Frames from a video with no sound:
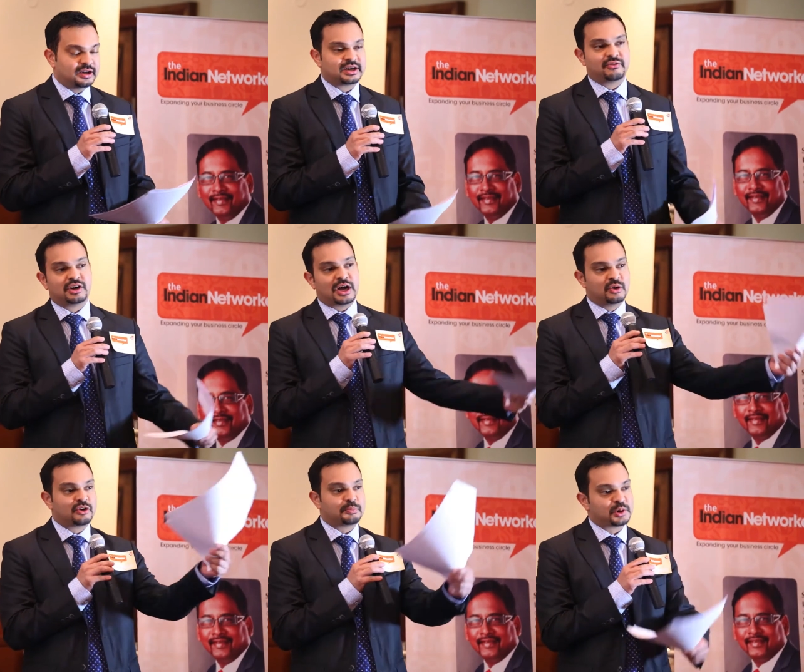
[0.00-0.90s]
Speaker 1: here. Give a
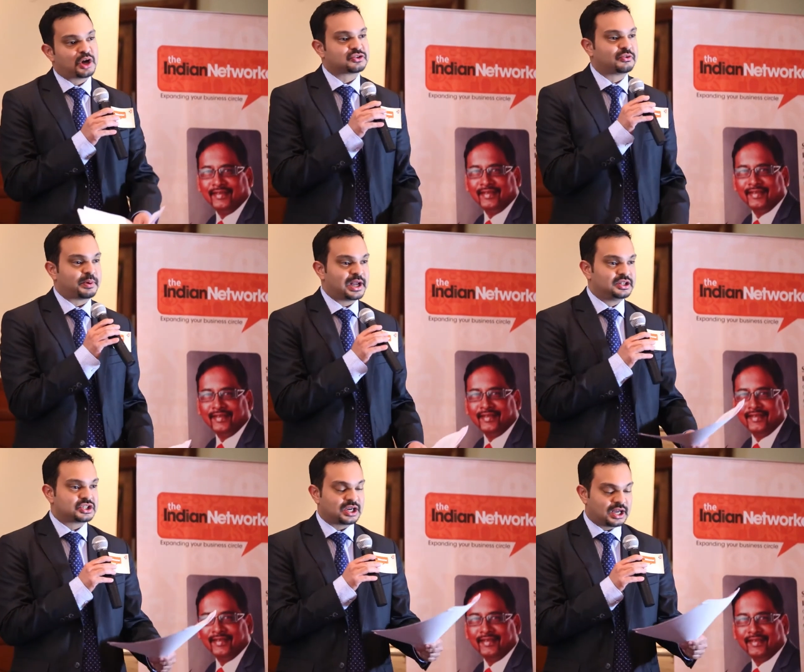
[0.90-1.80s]
round of applause for
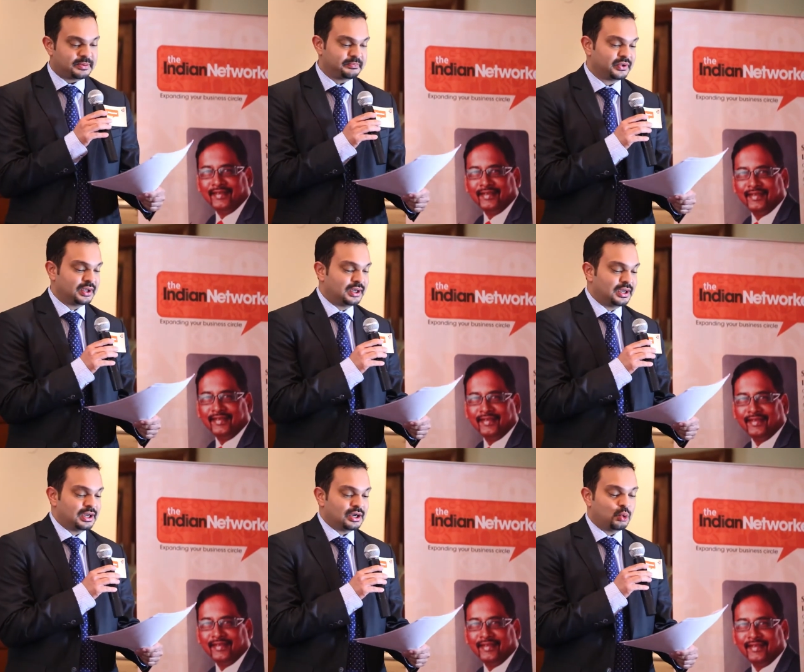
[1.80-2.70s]
Payal Shah,
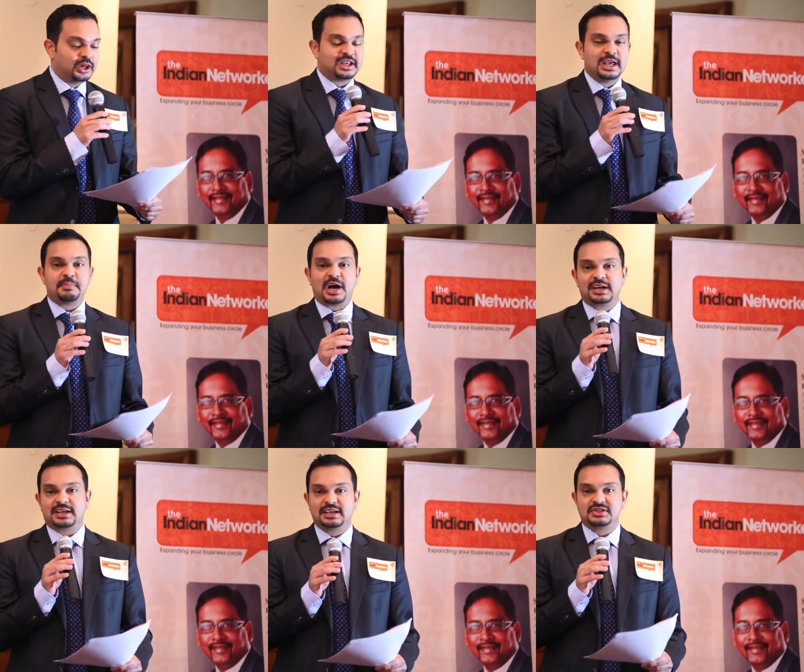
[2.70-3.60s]
who will keep our
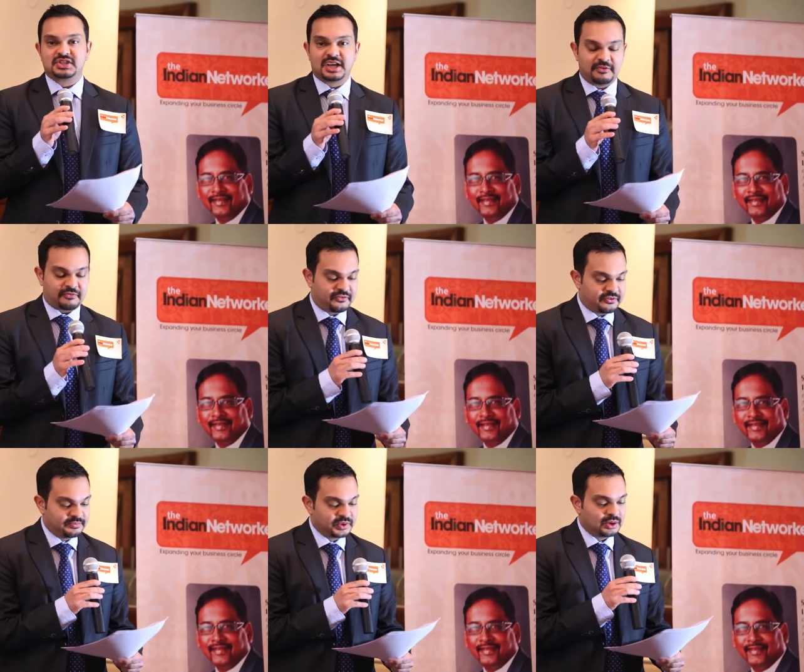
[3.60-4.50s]
kids safe.
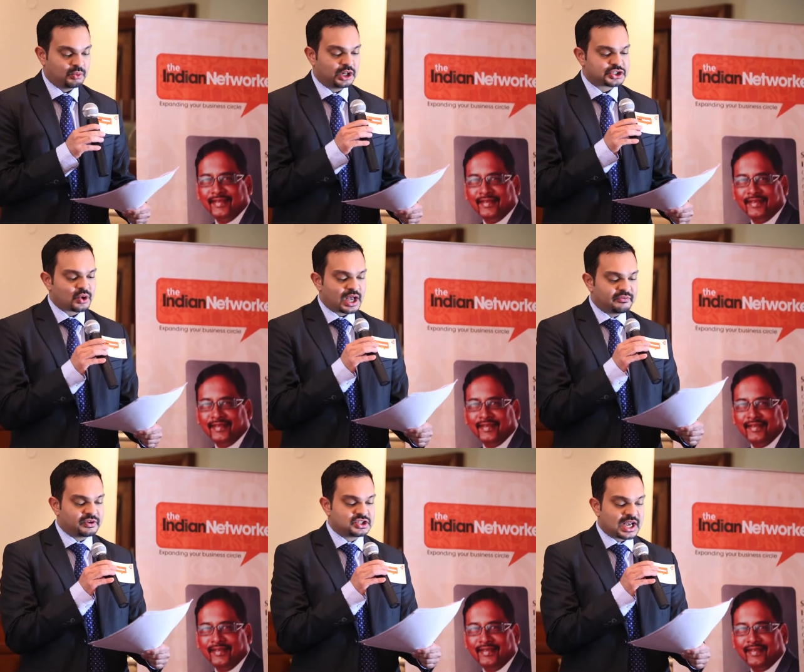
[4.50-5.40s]
We also
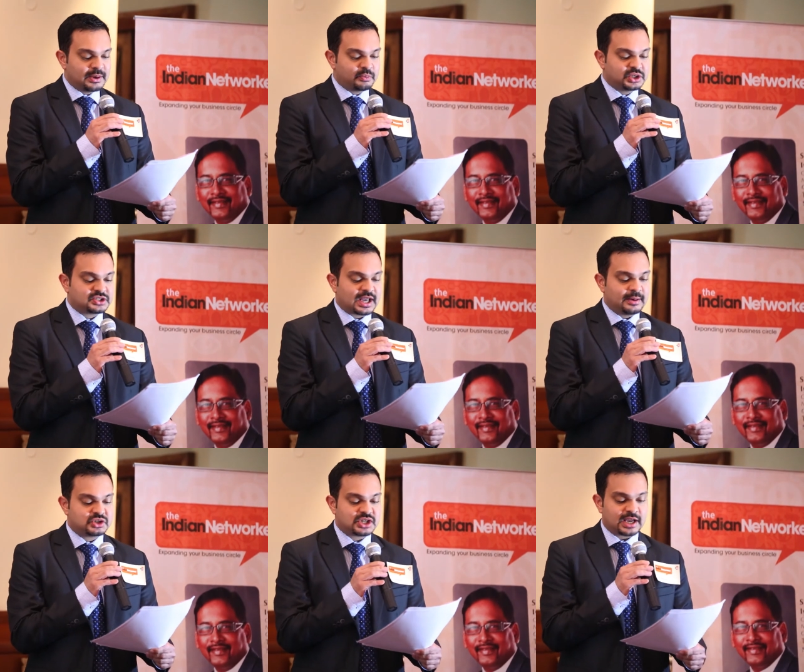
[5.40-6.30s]
have a Jam with
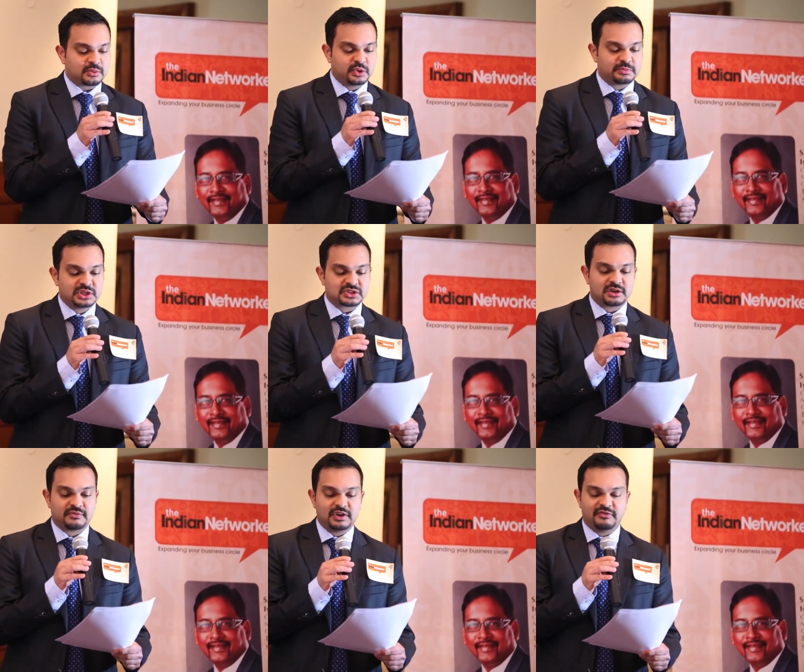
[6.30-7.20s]
Sam chat with
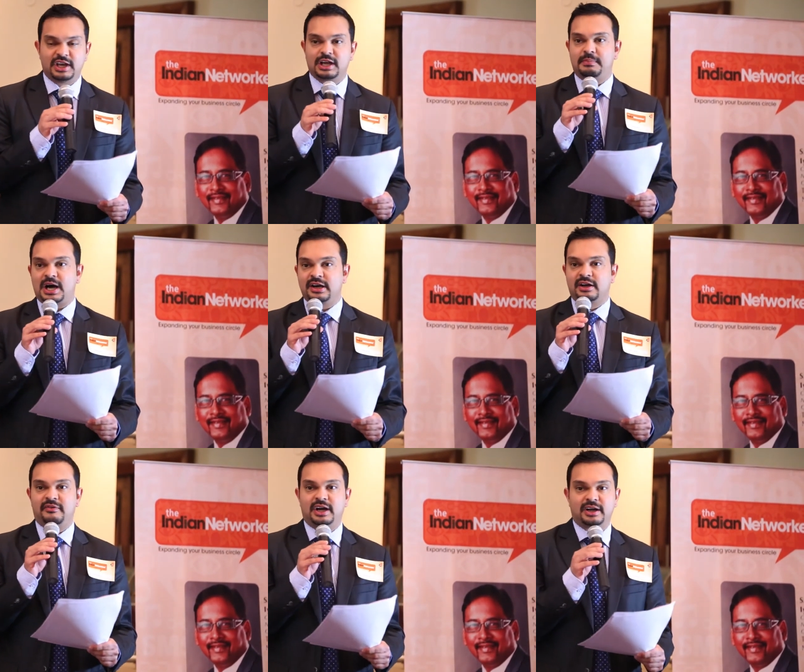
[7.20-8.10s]
Mr. Vivek
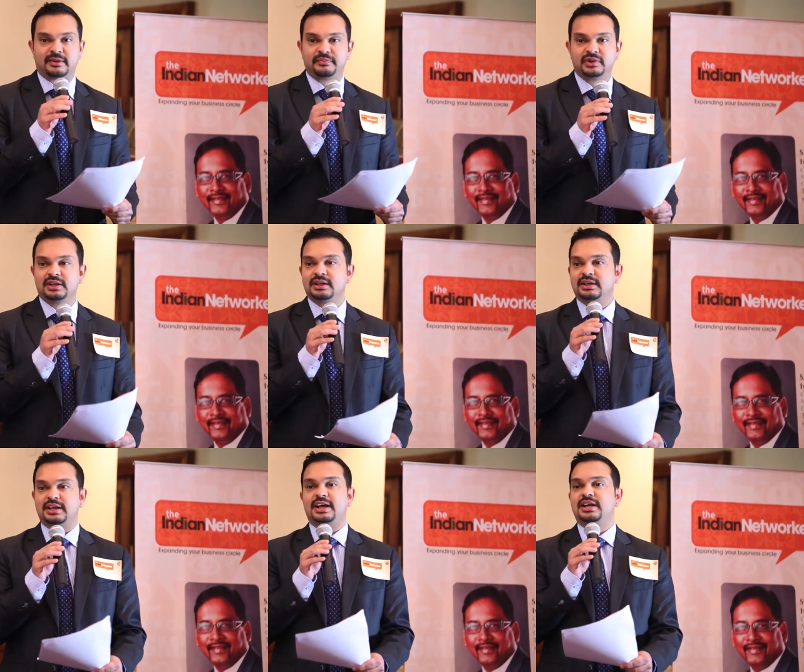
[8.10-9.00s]
Bhargava.
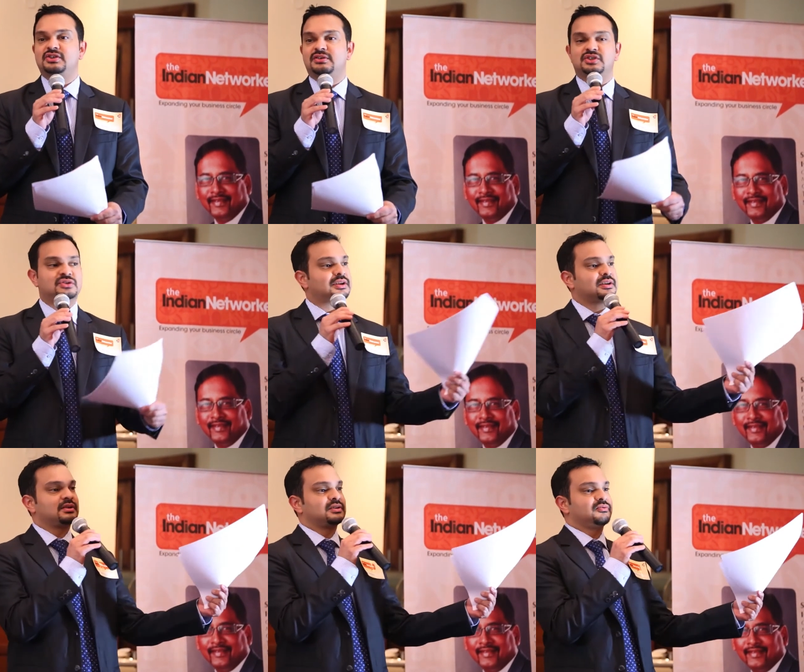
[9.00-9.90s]
Can I...
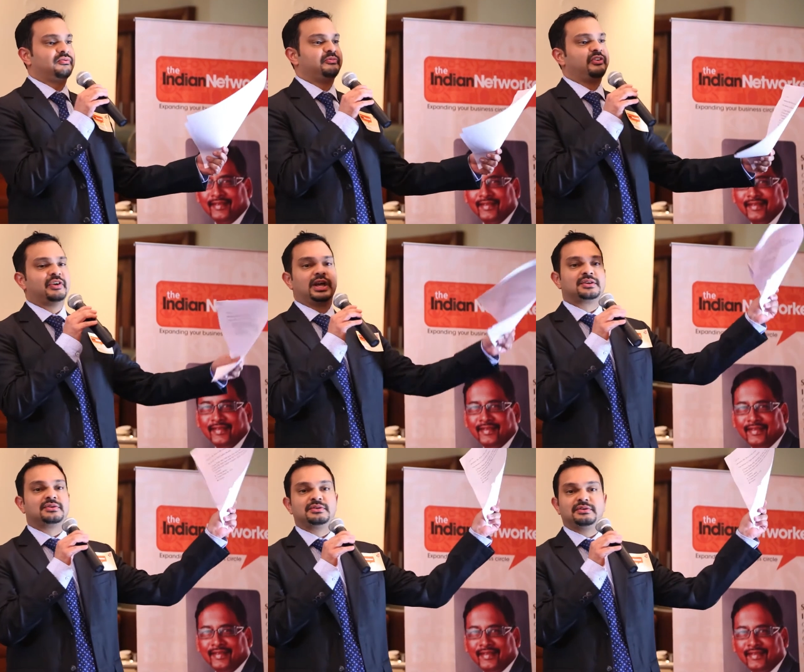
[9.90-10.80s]
Vivek?
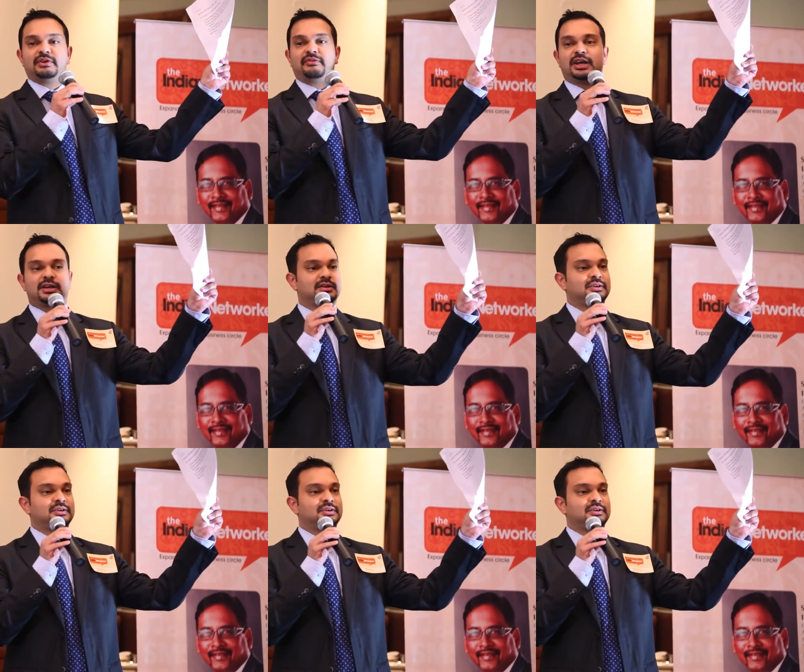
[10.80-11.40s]
Vivek?